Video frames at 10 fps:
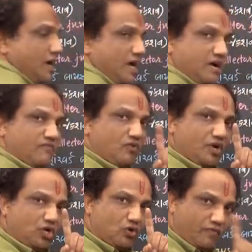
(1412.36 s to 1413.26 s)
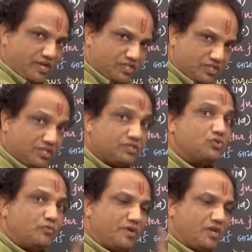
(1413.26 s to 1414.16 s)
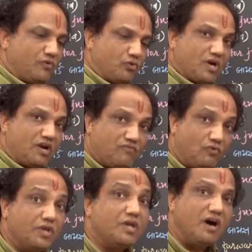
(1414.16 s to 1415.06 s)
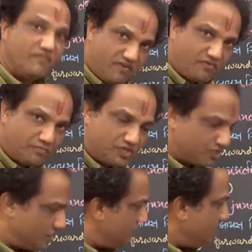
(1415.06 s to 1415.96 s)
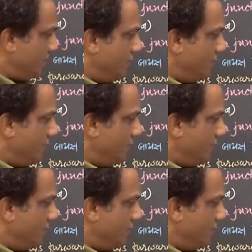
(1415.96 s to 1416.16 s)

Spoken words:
Current flowing towards junction should be equal to current flowing away from junction.